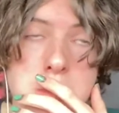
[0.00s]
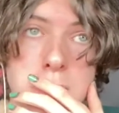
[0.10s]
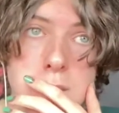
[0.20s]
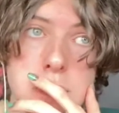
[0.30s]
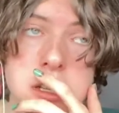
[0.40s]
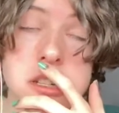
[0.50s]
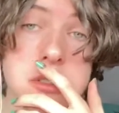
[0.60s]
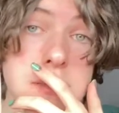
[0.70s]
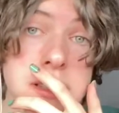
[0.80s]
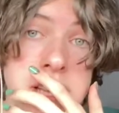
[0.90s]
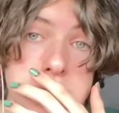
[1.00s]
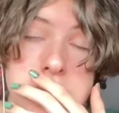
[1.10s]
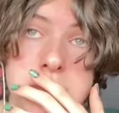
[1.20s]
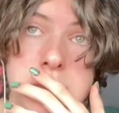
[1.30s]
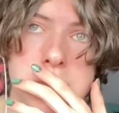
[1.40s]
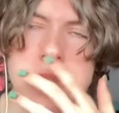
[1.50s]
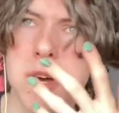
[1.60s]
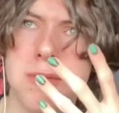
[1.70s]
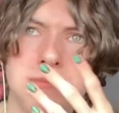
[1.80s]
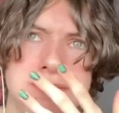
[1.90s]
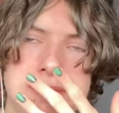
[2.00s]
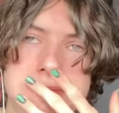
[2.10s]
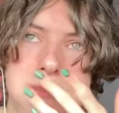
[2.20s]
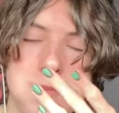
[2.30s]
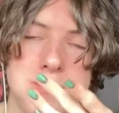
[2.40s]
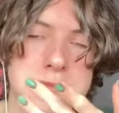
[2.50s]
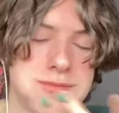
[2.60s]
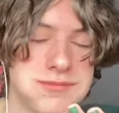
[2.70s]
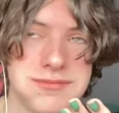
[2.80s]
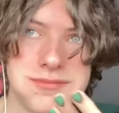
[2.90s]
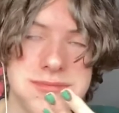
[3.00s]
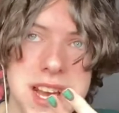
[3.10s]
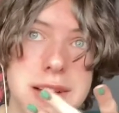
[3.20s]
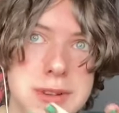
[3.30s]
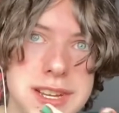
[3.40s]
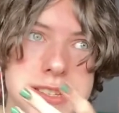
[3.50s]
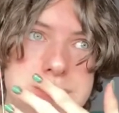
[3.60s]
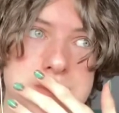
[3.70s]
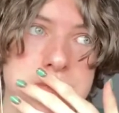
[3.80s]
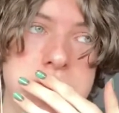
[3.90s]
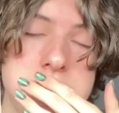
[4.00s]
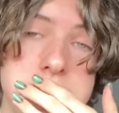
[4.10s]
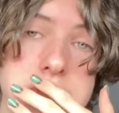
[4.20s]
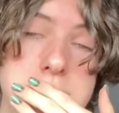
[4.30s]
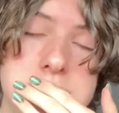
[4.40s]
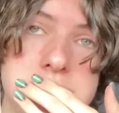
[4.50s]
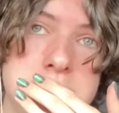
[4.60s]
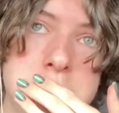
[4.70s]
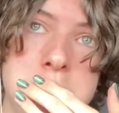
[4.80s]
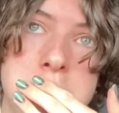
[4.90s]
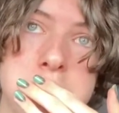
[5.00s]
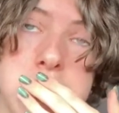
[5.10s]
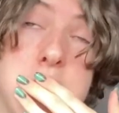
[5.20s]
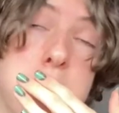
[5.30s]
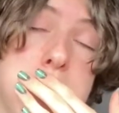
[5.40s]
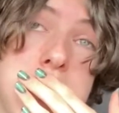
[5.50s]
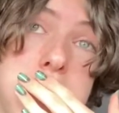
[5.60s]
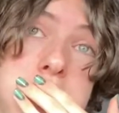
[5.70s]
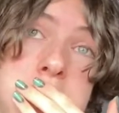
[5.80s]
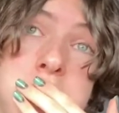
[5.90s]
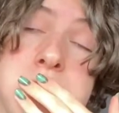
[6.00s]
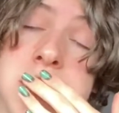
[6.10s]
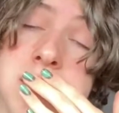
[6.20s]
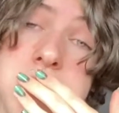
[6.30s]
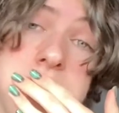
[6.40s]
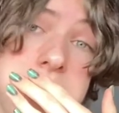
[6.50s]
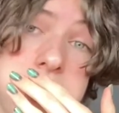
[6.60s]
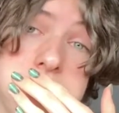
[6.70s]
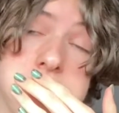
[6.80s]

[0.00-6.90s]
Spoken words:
but she dropped an album. No, I wish. She dropped a song called Your Power, and the lyrics